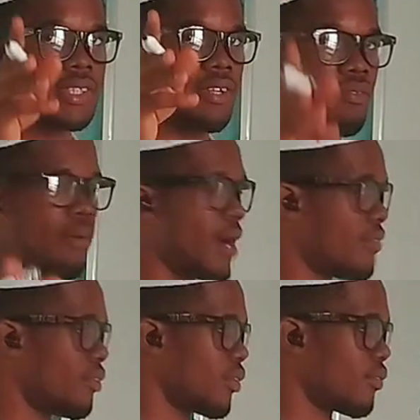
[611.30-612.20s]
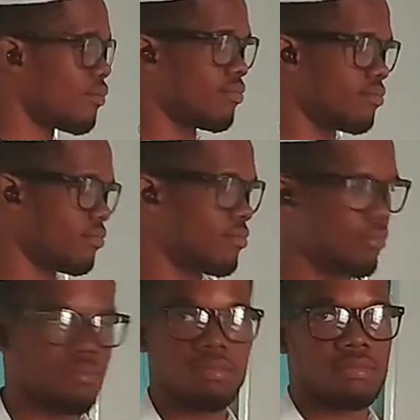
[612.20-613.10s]
is a 4 by 4
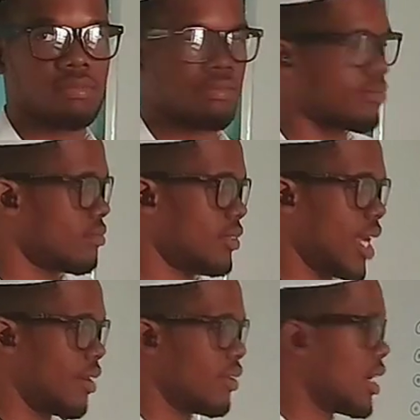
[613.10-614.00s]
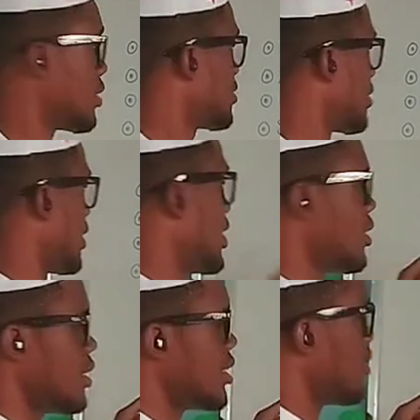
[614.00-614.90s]
diagonal, sorry,
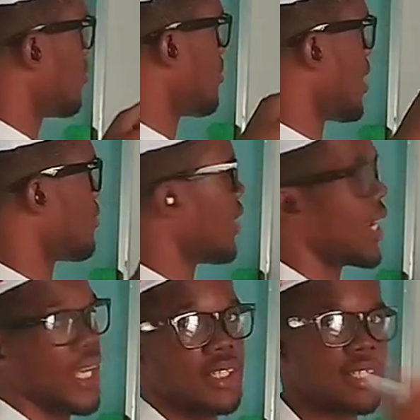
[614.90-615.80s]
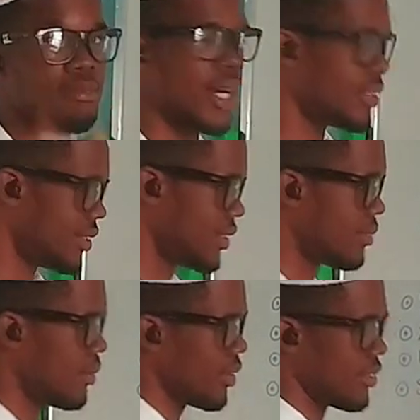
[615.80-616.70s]
this is a 4 by 4 identity matrix
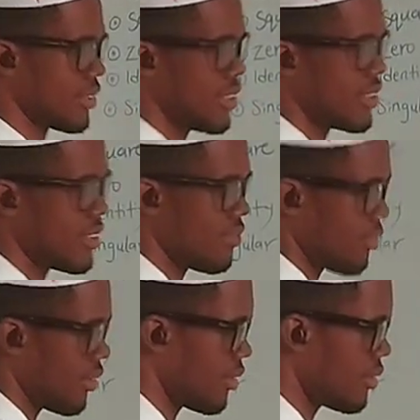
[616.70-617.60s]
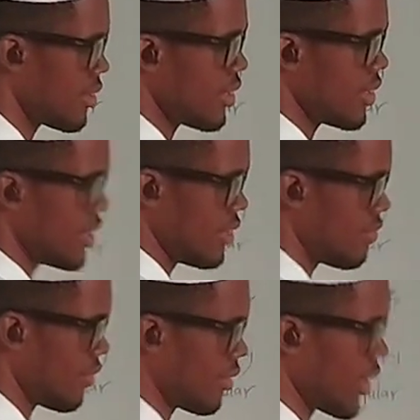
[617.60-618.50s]
because this is 4, this is
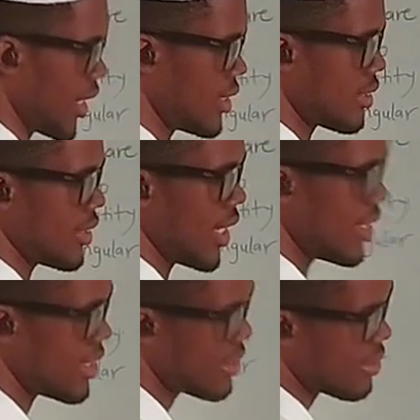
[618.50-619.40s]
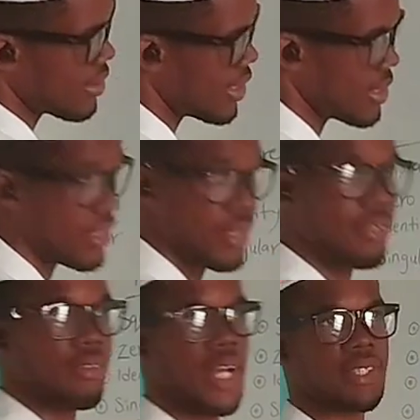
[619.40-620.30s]
4, right? Then this is
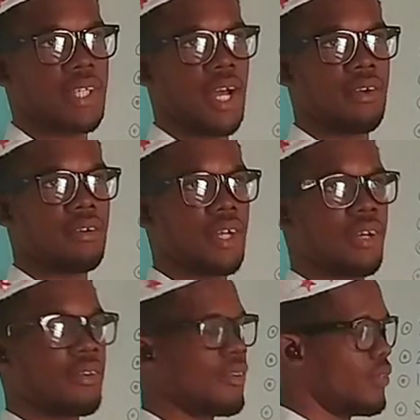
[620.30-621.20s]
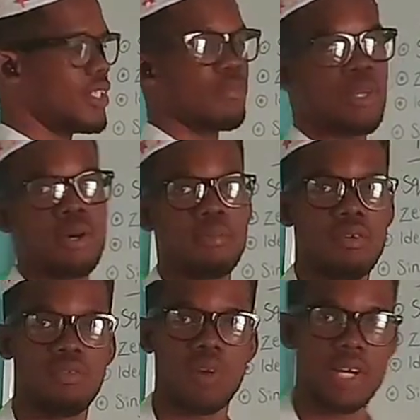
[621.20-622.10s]
the right diagonal, which is made up
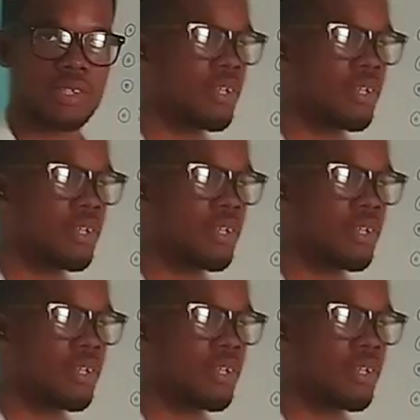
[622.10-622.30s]
of 1,